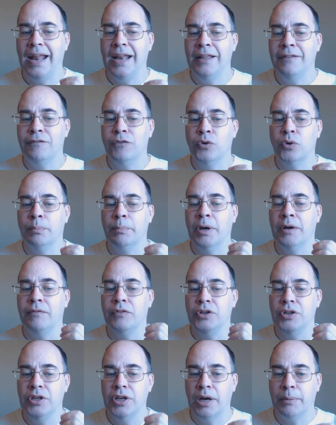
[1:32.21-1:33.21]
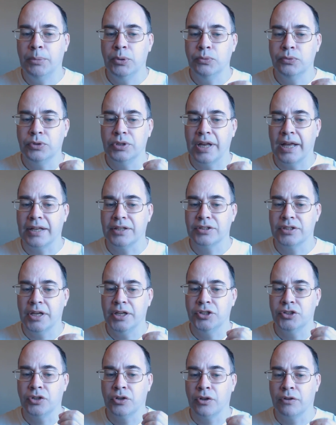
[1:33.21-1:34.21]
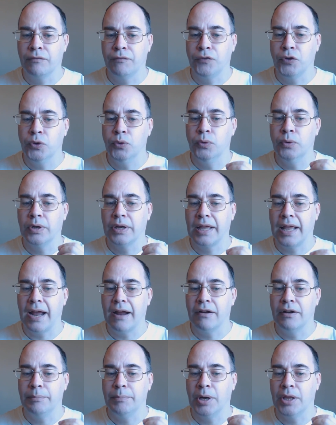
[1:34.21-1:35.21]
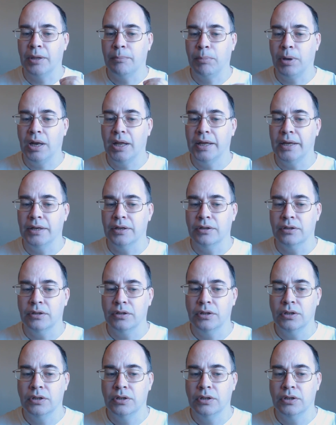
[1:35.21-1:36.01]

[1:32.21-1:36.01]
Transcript: any form of double taxation on fuel carried by the plane.